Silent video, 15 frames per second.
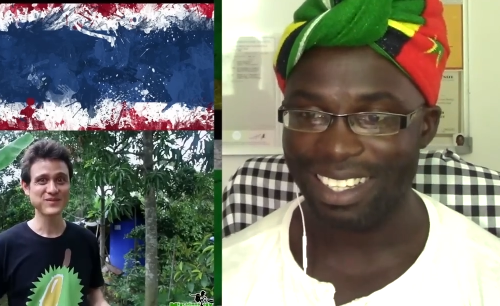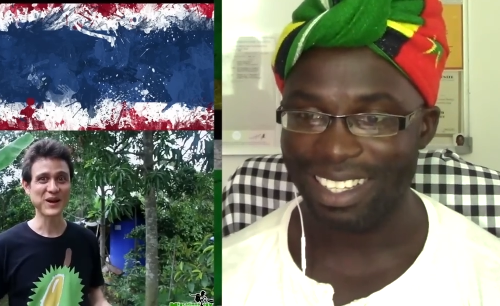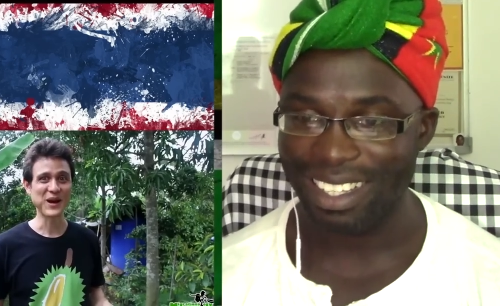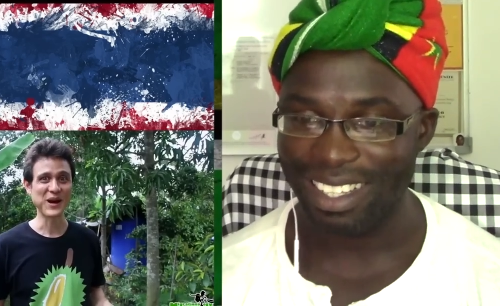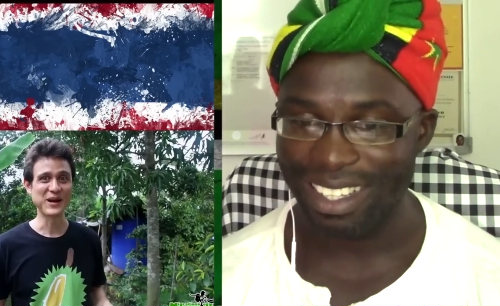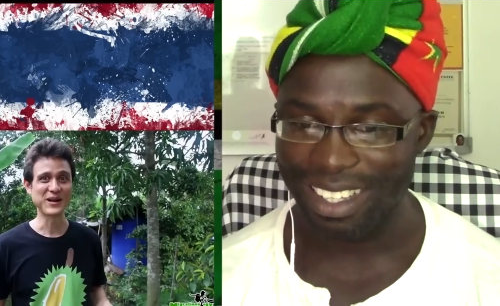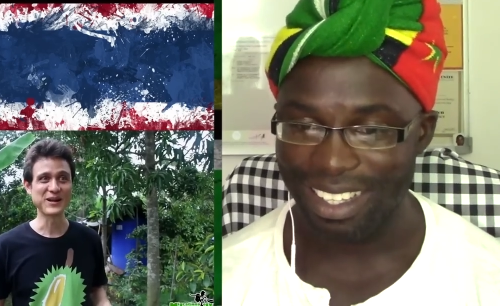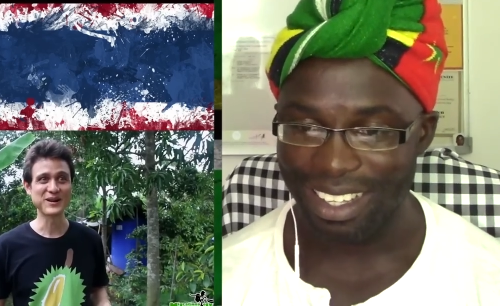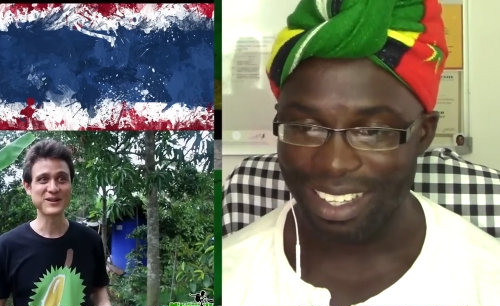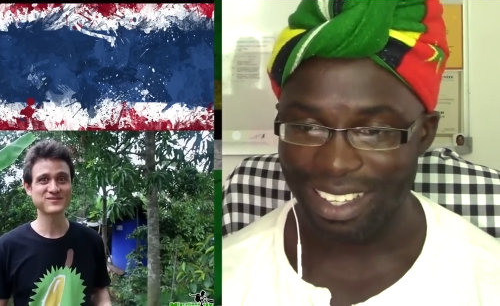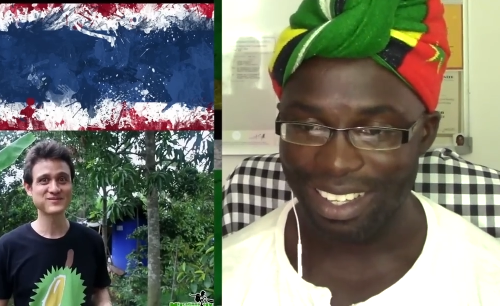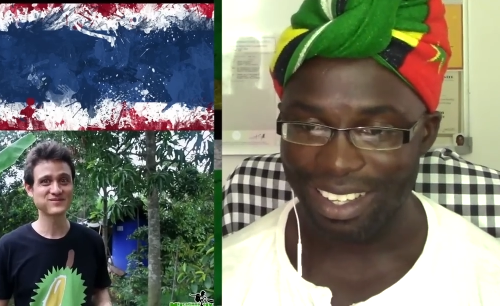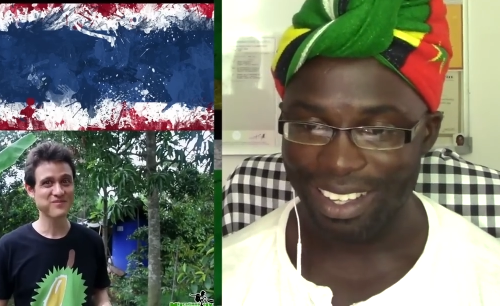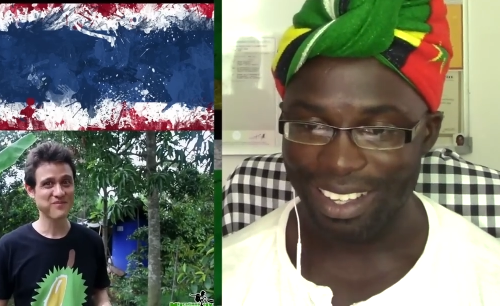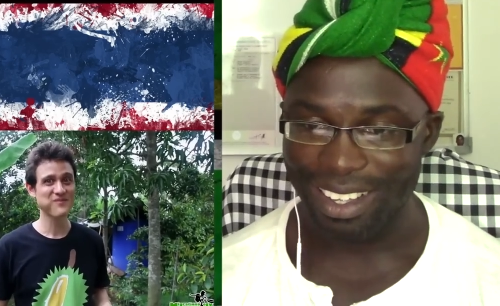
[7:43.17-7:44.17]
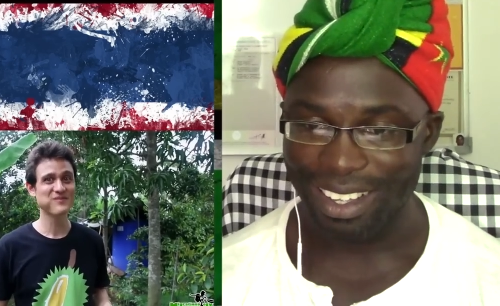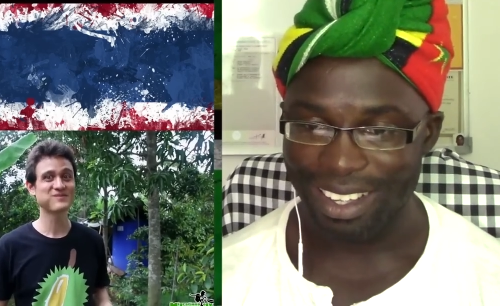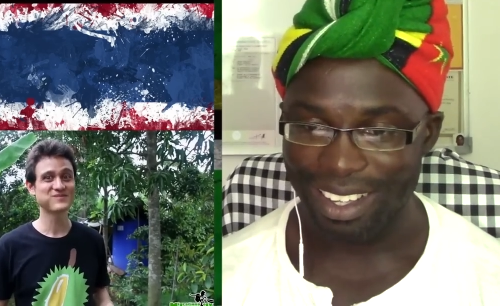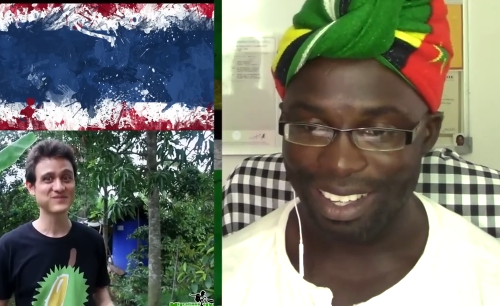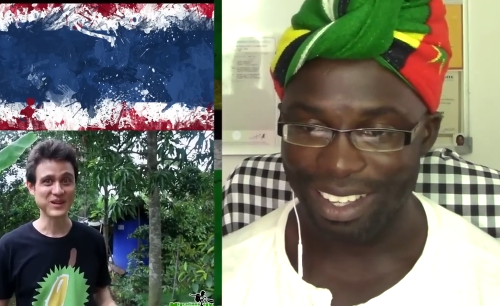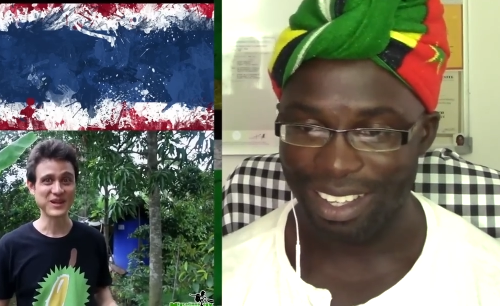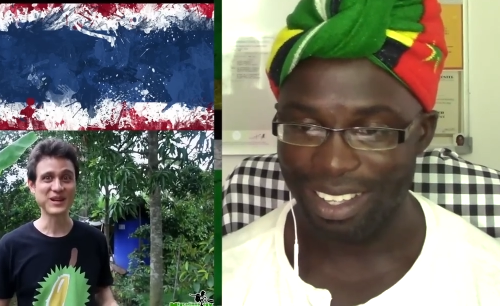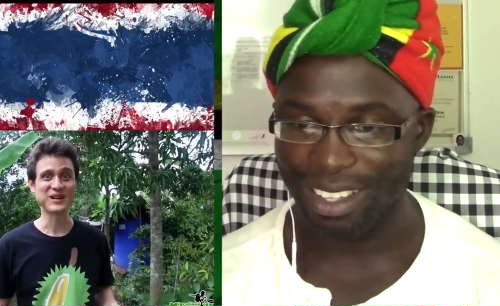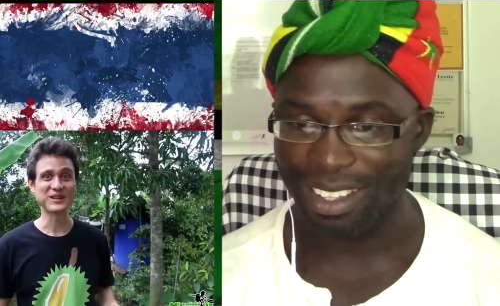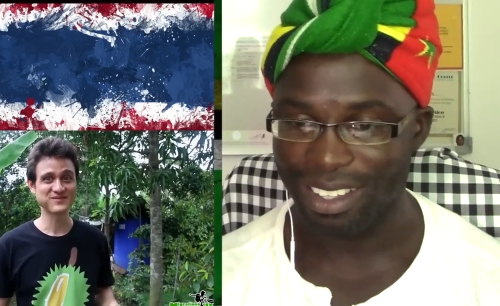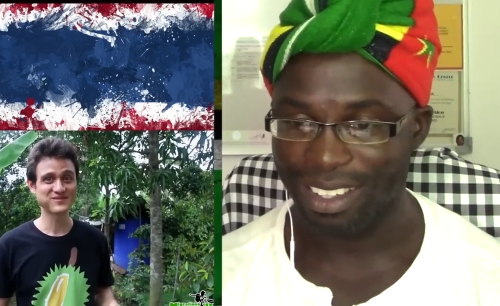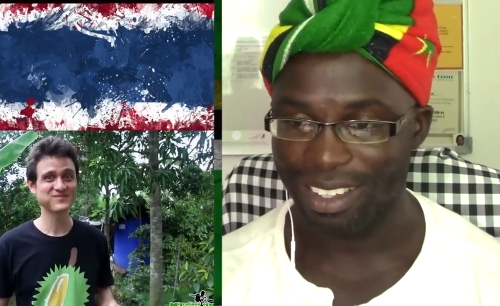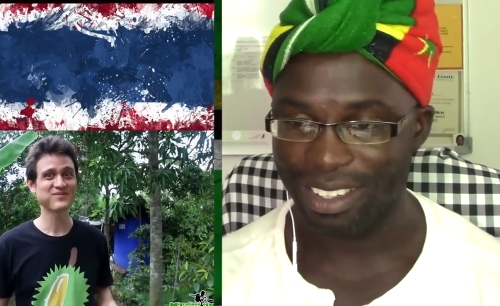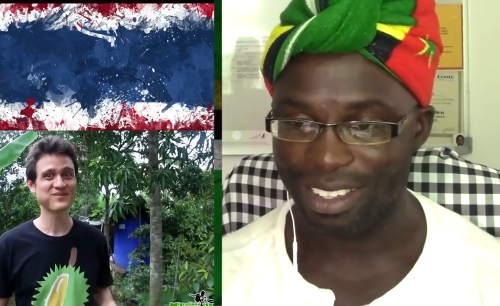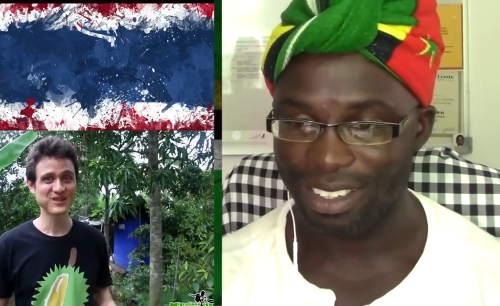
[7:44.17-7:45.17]
Speaker 1: And yeah,
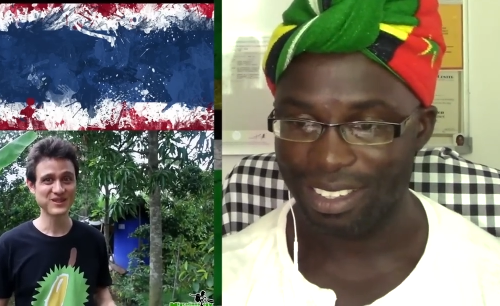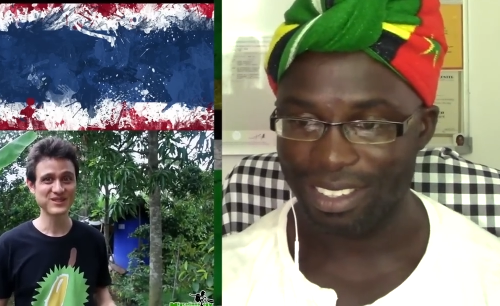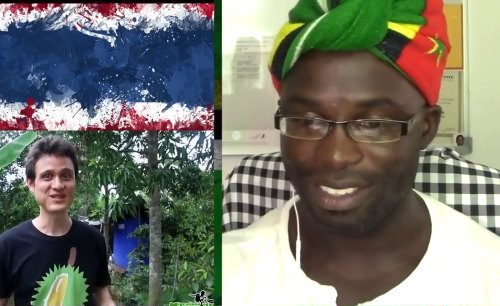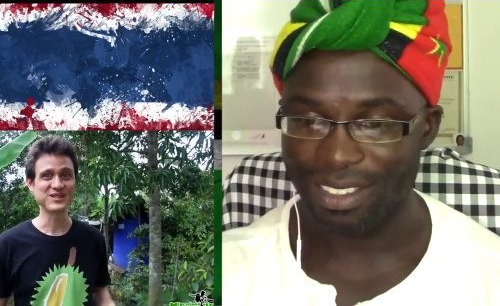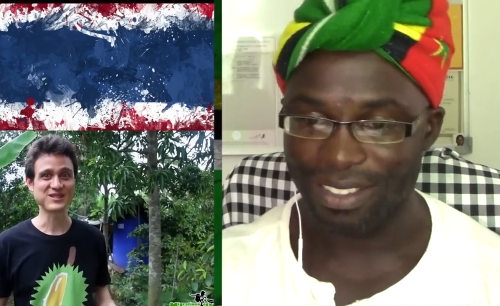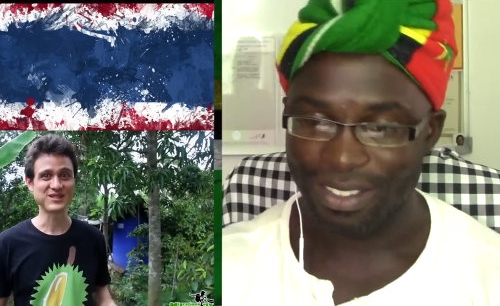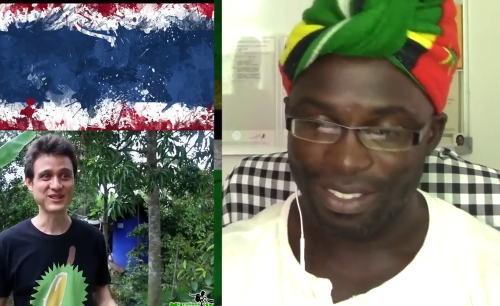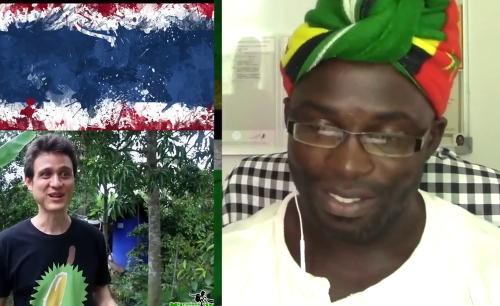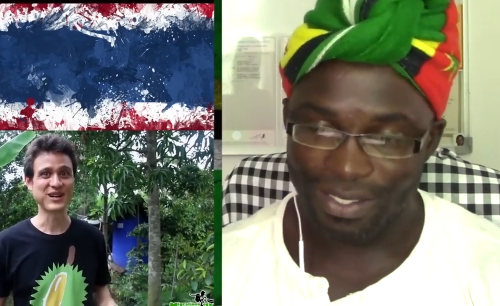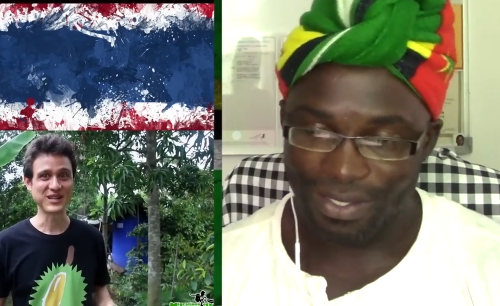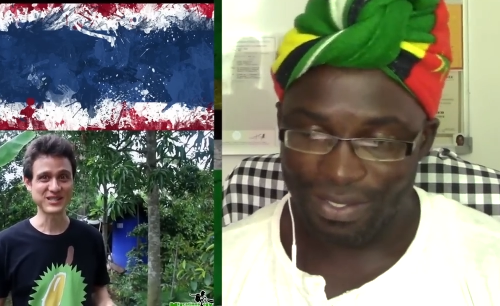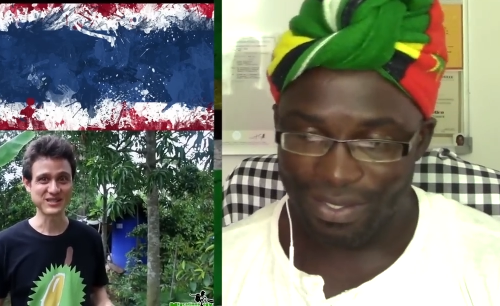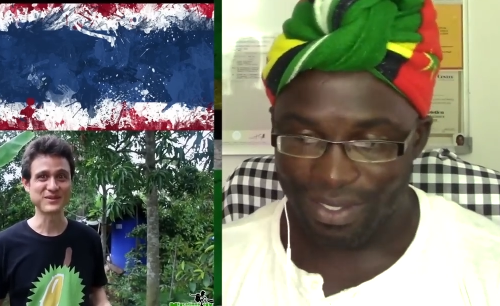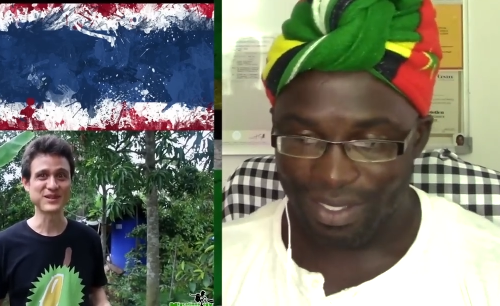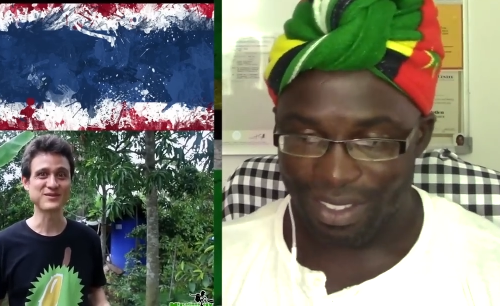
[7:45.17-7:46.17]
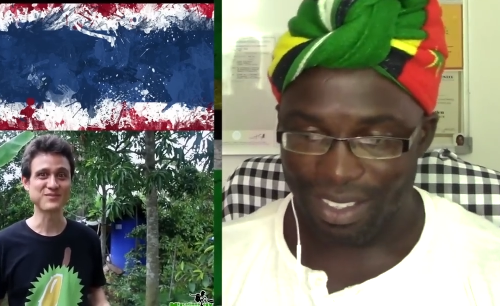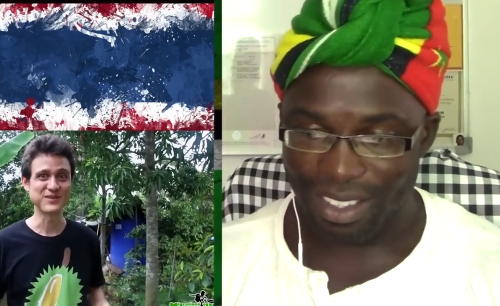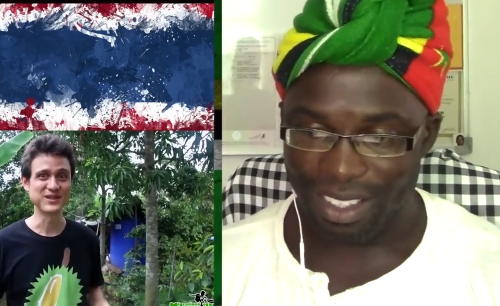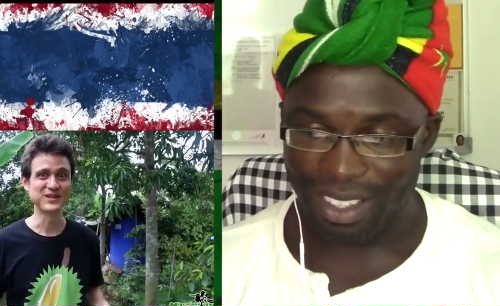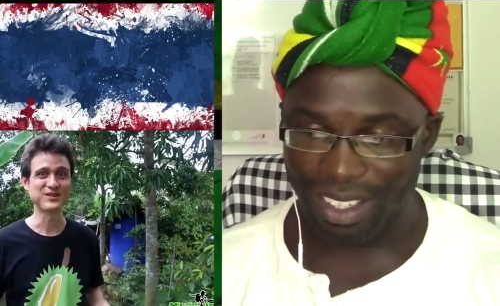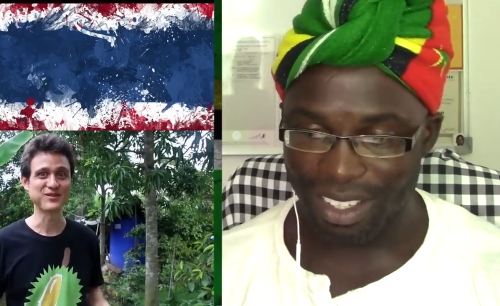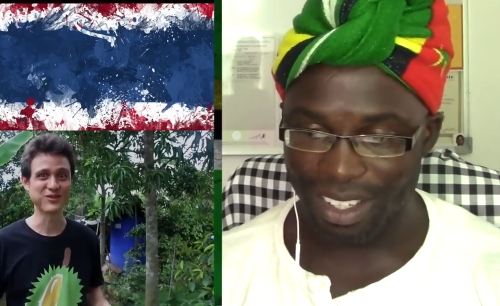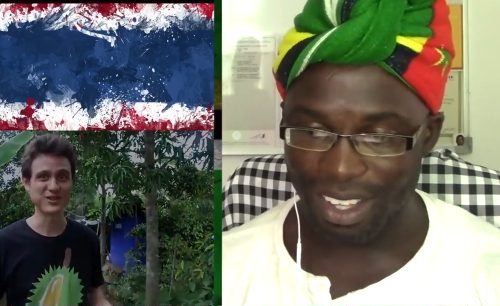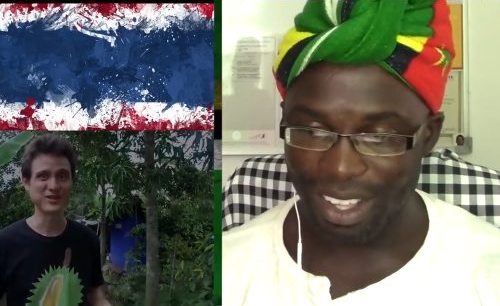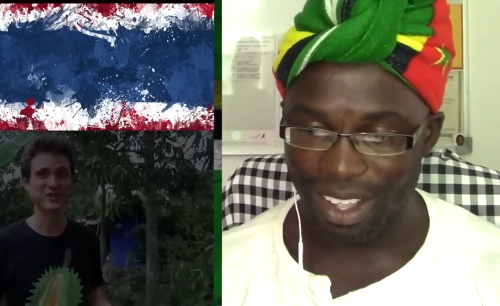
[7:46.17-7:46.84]
just an awesome experience for